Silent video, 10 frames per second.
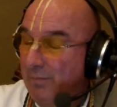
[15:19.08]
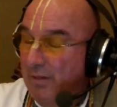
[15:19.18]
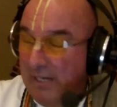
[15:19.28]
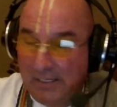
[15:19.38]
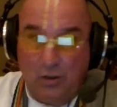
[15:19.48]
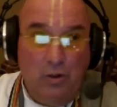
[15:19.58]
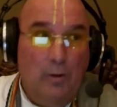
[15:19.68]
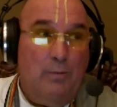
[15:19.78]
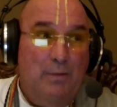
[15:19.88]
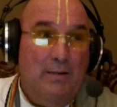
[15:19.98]
It
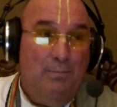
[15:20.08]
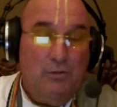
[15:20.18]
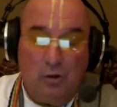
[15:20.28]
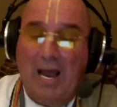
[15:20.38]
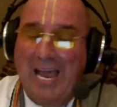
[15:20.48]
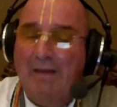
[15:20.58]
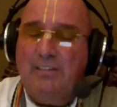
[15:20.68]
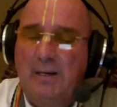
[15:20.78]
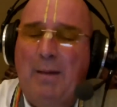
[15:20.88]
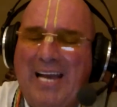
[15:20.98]
cured me. So I have
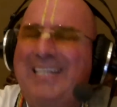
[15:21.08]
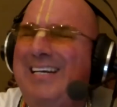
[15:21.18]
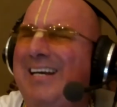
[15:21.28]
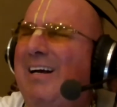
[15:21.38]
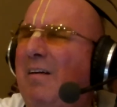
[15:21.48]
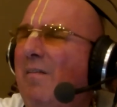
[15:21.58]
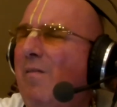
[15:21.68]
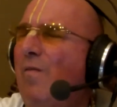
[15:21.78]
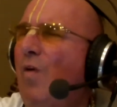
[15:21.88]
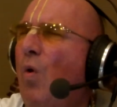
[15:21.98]
some idea
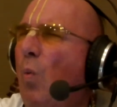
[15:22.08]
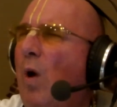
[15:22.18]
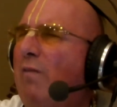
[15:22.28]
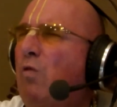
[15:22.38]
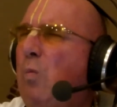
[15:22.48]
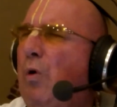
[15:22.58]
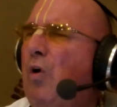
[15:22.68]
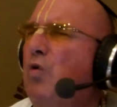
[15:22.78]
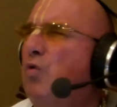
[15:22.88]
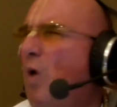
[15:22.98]
what Rupa
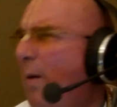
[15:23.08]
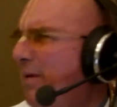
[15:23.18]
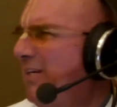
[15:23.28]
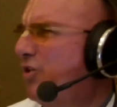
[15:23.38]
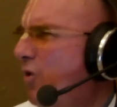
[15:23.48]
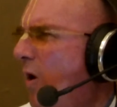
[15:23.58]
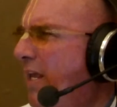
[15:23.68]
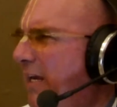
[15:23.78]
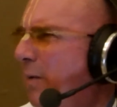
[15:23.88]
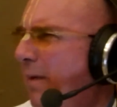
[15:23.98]
Goswami is
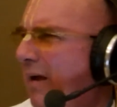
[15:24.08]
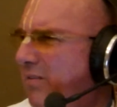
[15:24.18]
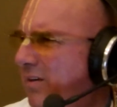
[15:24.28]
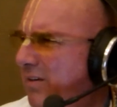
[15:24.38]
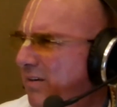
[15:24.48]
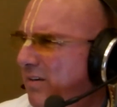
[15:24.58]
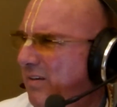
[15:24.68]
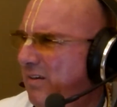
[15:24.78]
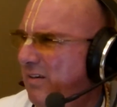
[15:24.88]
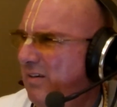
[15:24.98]
talking about.
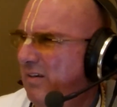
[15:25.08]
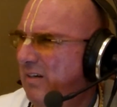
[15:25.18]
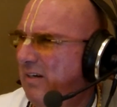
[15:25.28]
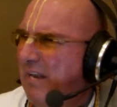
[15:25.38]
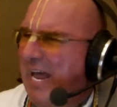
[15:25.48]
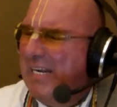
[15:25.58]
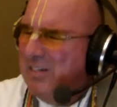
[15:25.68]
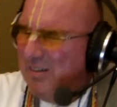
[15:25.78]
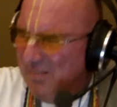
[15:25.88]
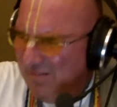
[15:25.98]

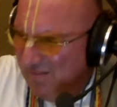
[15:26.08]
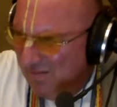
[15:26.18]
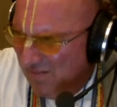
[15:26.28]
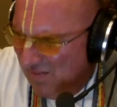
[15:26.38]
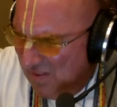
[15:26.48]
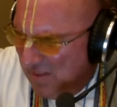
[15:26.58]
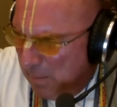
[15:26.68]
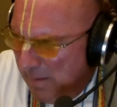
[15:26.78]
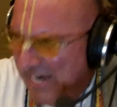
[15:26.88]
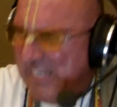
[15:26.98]
That the
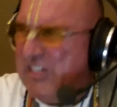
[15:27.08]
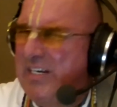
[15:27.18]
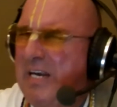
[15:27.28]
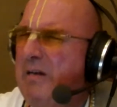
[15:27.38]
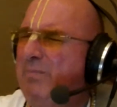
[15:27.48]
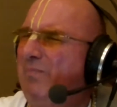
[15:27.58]
medicine